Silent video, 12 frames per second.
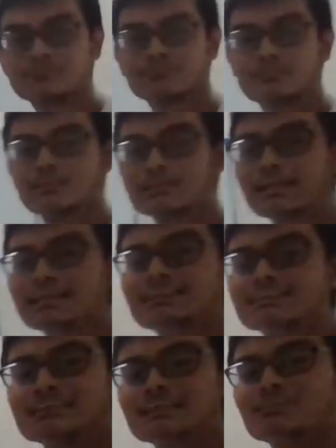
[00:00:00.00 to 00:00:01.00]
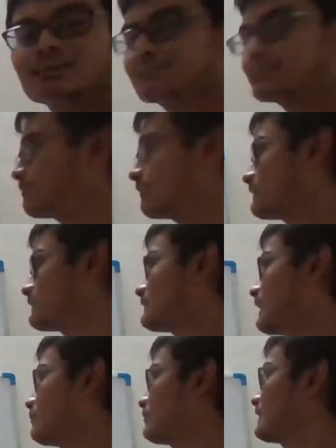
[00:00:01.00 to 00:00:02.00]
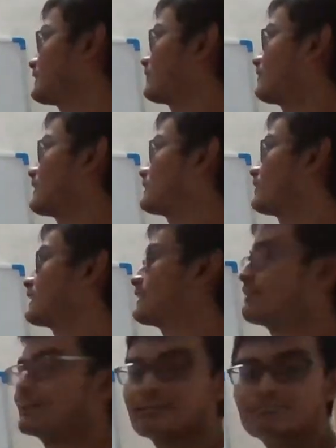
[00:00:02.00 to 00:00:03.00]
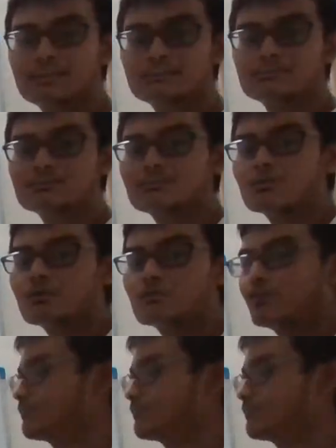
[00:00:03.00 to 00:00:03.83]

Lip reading: You'll get the same answer, but it's tough. So that's why they recommend you go from